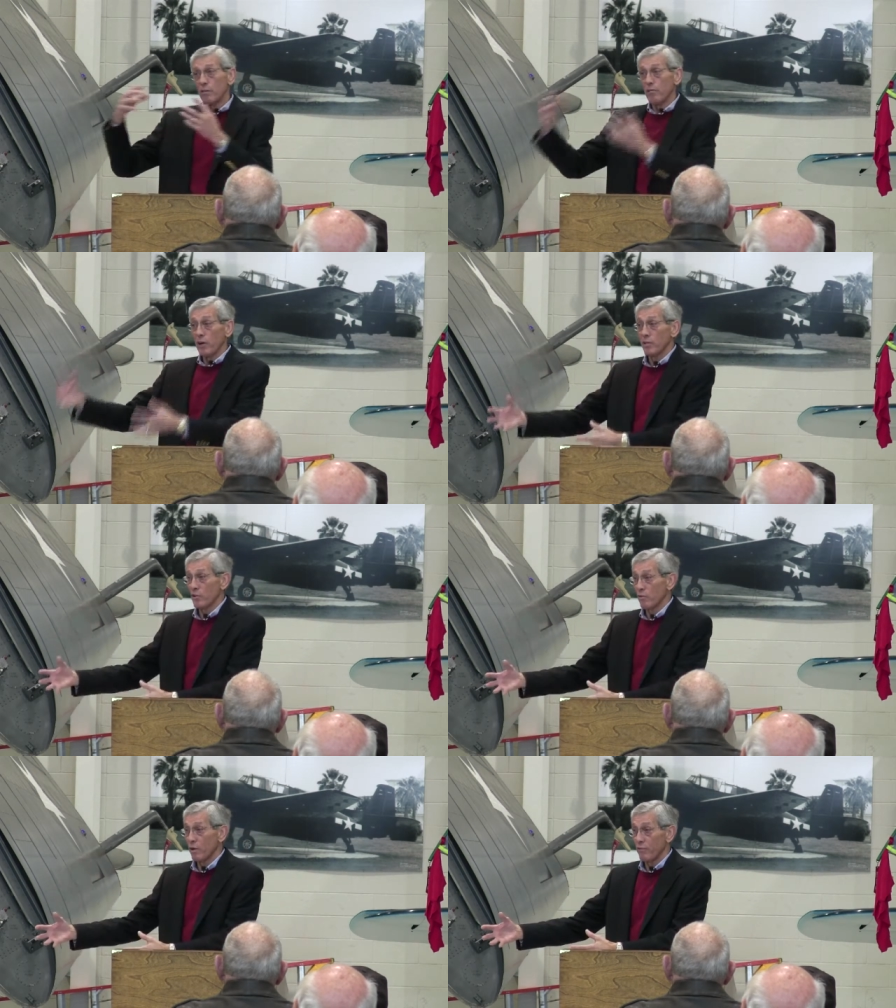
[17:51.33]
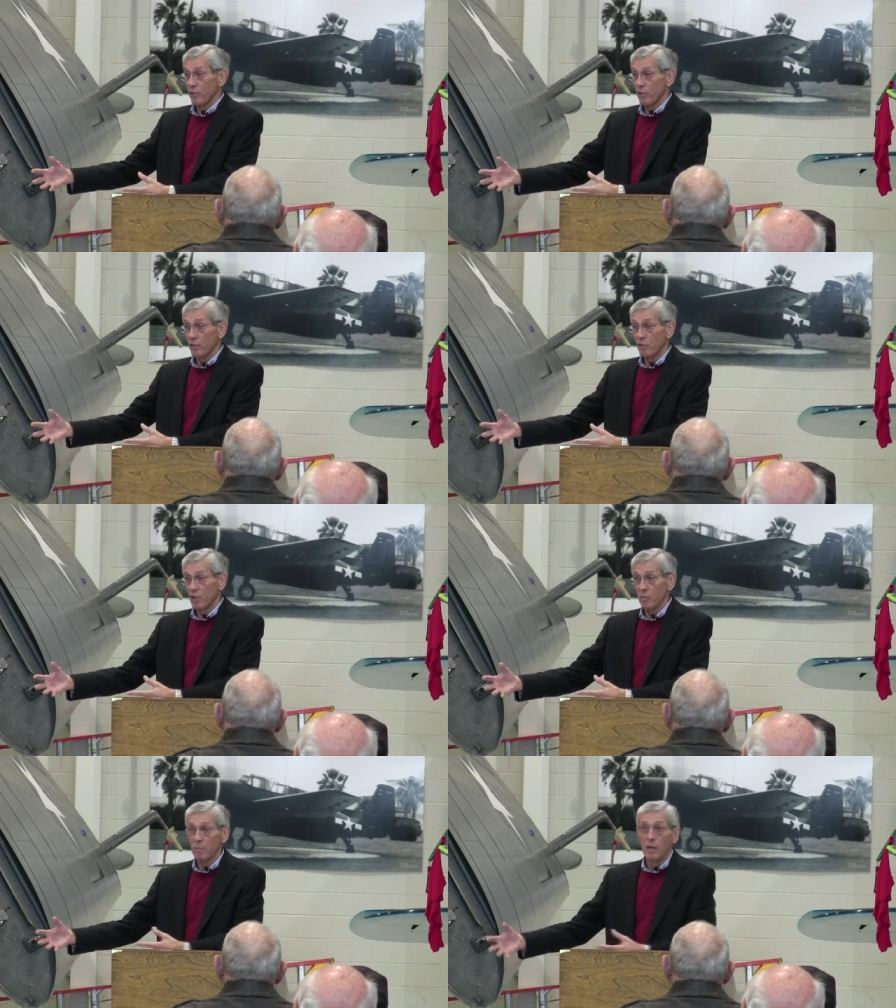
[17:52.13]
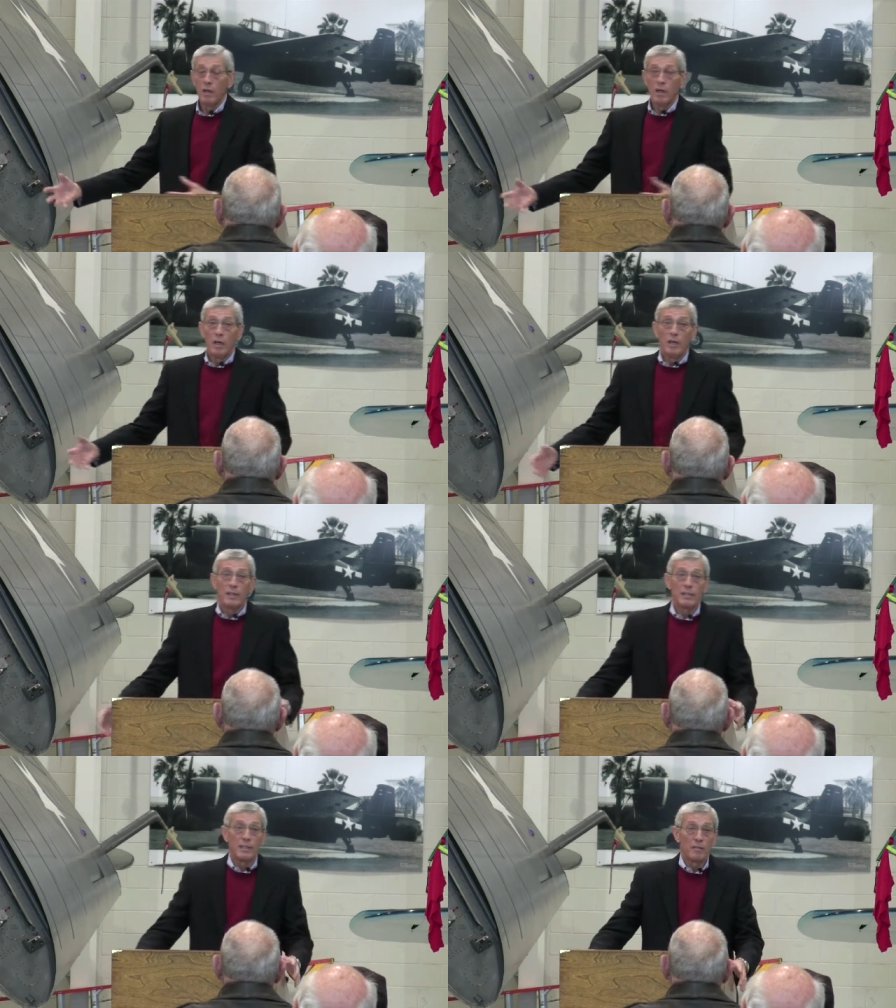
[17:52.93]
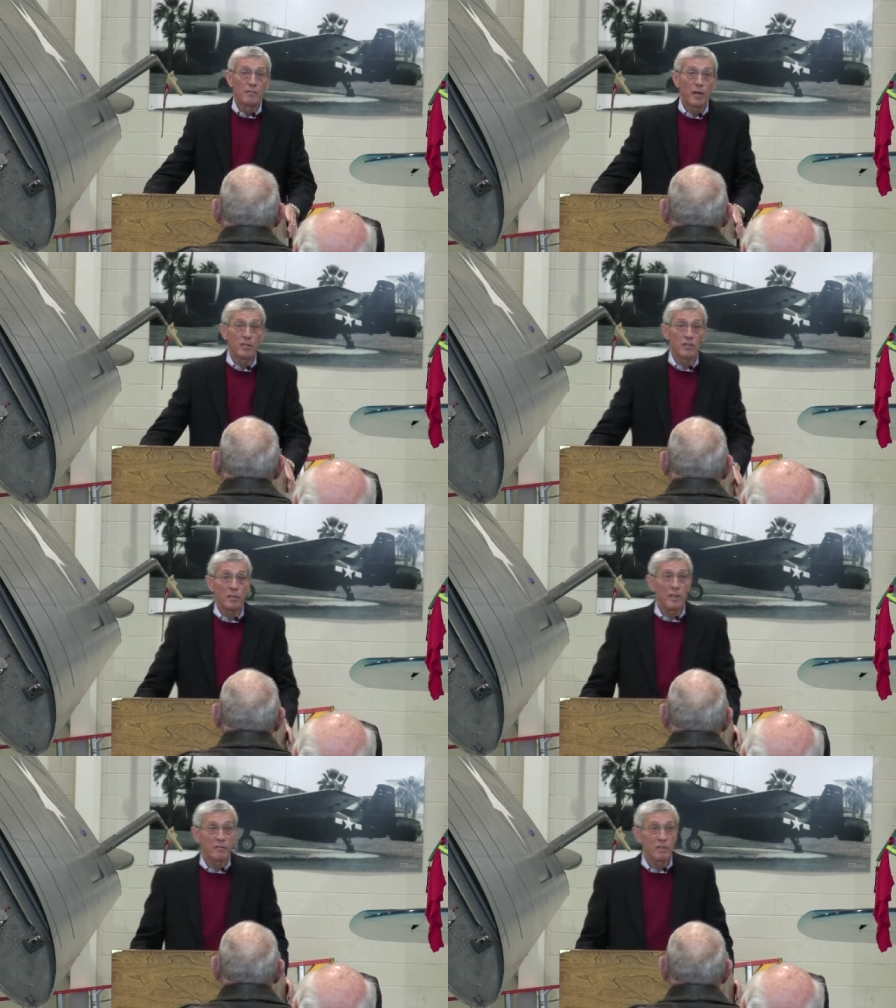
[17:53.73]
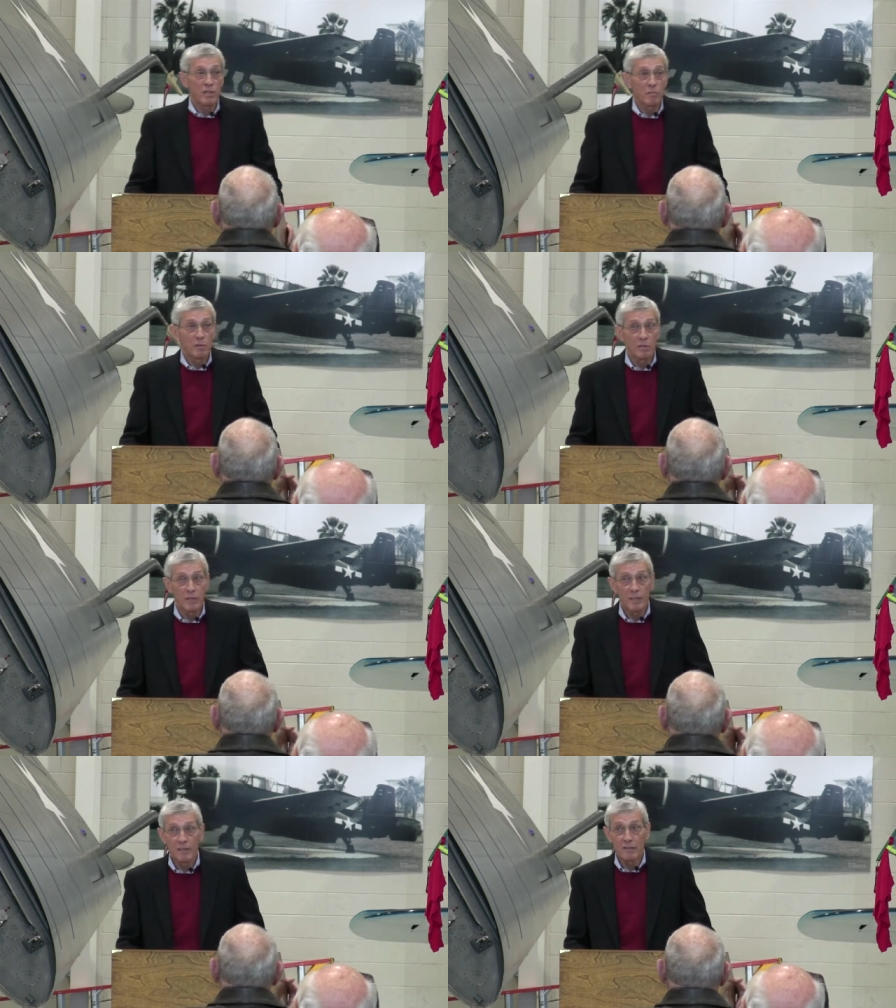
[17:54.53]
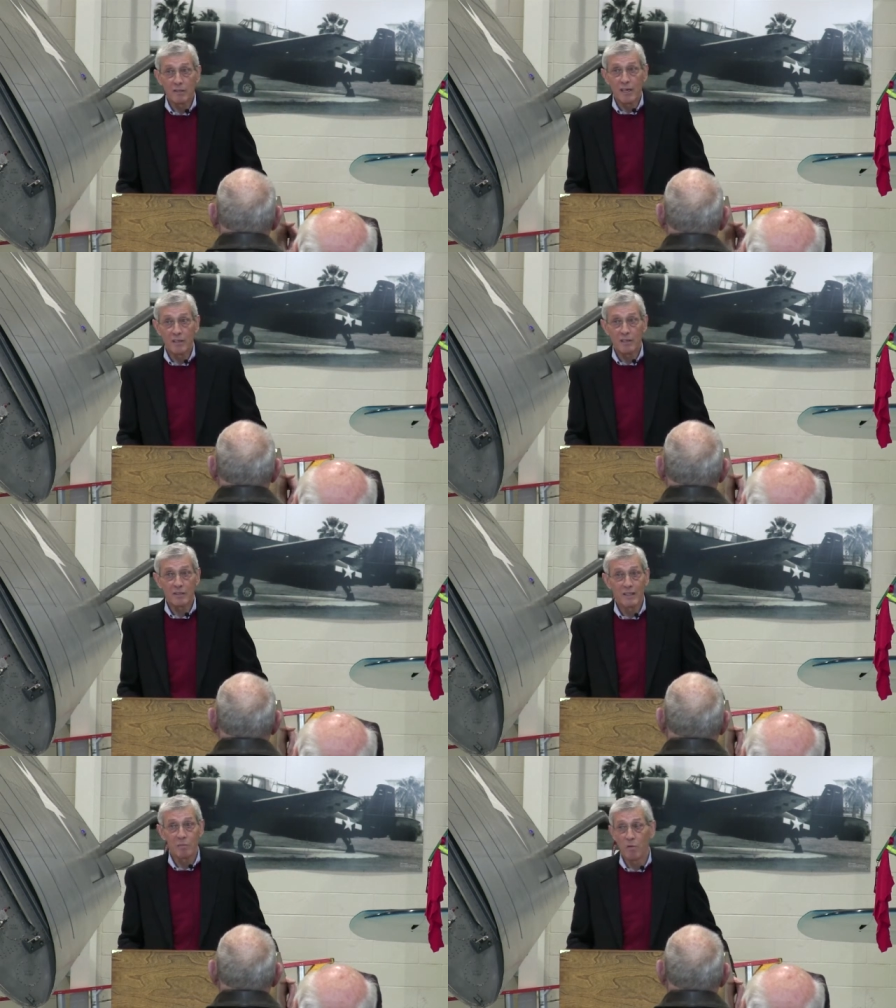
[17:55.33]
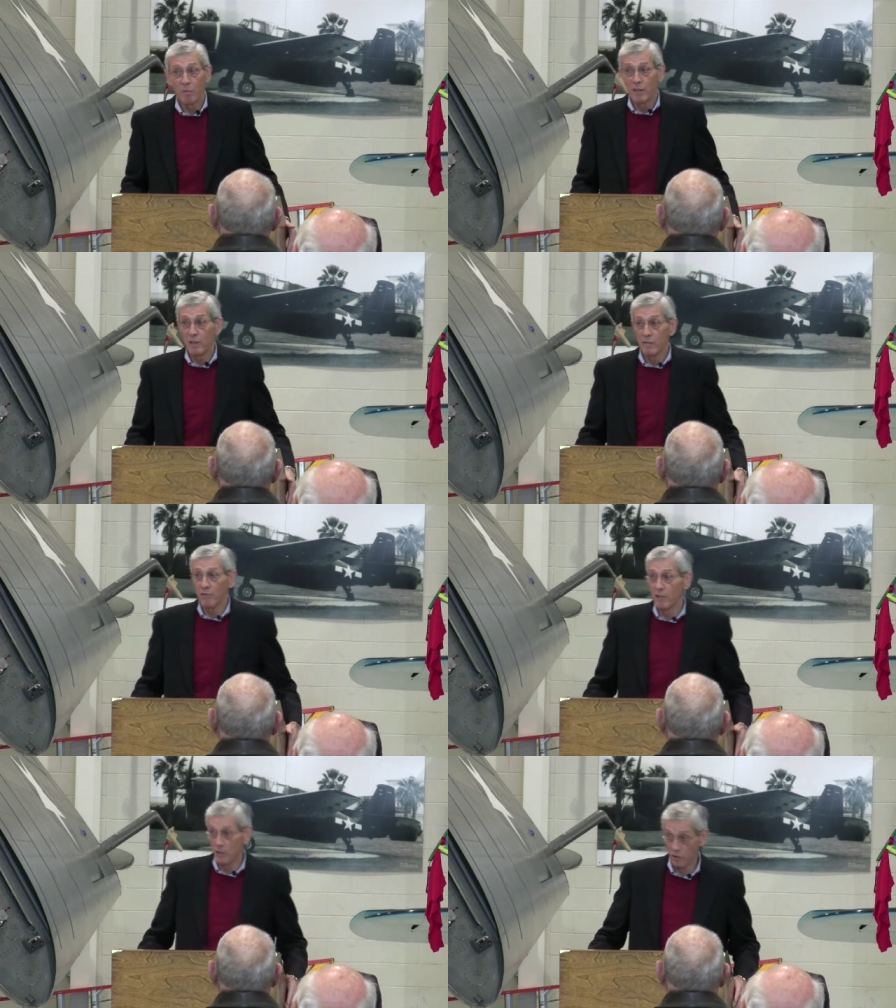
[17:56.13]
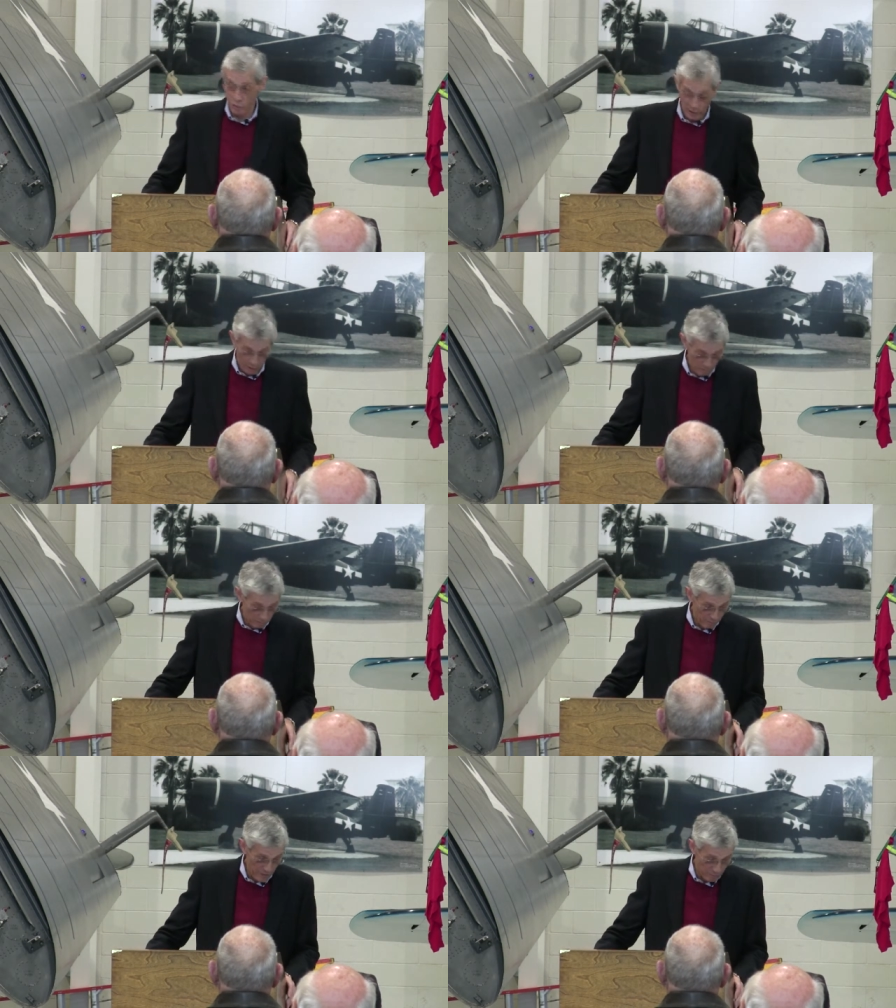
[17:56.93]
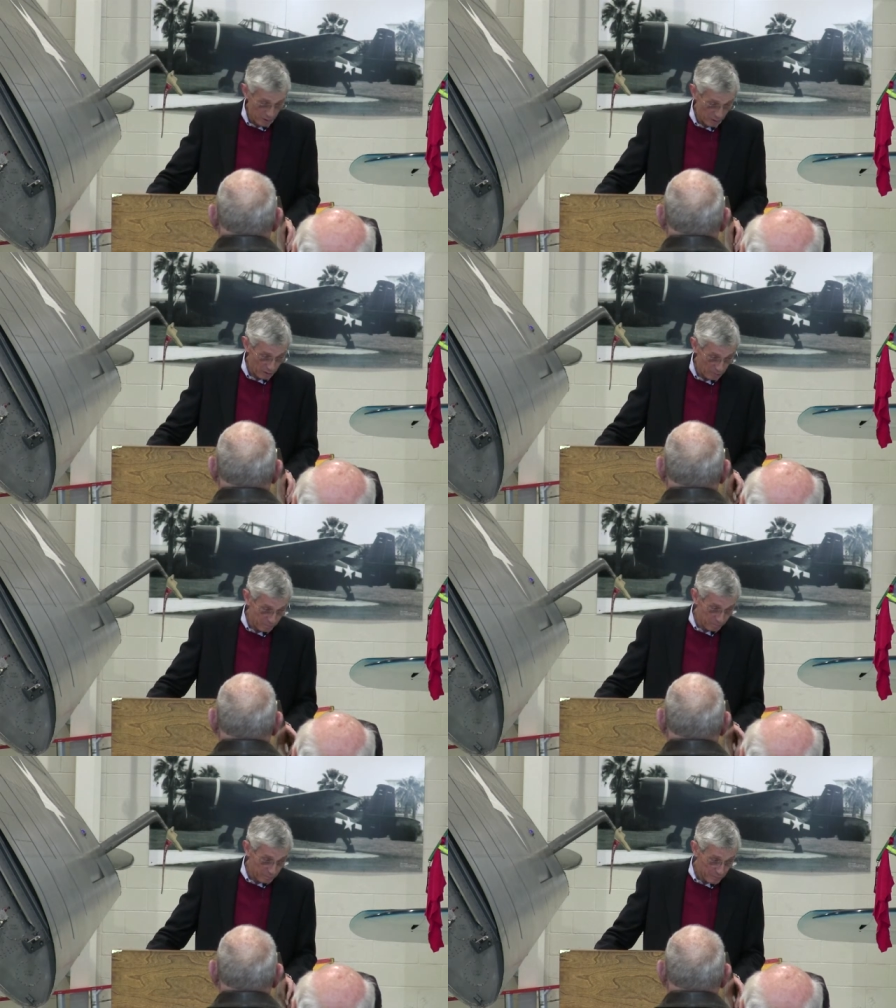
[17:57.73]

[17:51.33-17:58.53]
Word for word: The fighters are off of the other ship. He said the fighters are having trouble locating their tanker and they won't be there for at least 25 minutes.